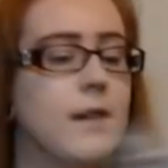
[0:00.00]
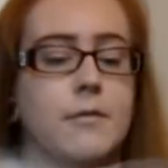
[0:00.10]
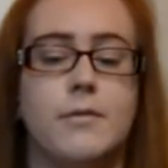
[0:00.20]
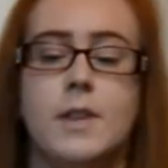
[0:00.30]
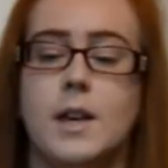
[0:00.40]

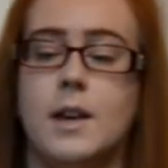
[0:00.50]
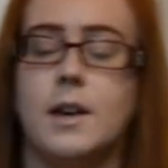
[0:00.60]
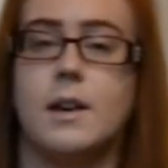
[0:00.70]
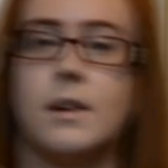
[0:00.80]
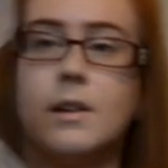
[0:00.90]
of
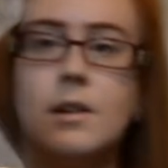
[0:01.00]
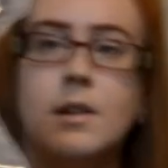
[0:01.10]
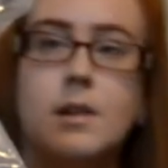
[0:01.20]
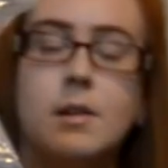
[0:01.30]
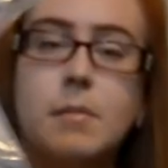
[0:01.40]
the
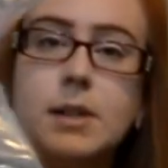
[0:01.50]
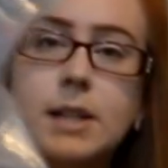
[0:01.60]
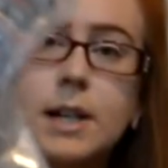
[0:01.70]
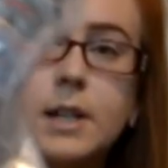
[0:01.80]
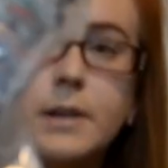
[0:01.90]

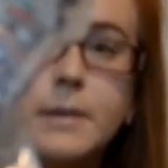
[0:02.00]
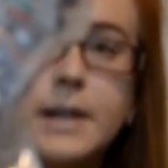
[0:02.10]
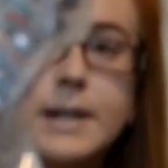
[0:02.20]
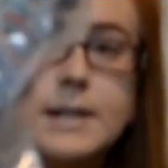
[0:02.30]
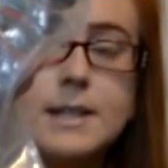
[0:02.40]
multicolored
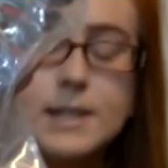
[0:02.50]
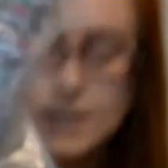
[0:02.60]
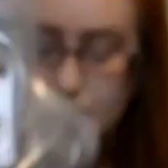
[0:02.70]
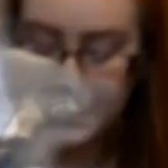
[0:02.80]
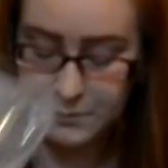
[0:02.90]
ones,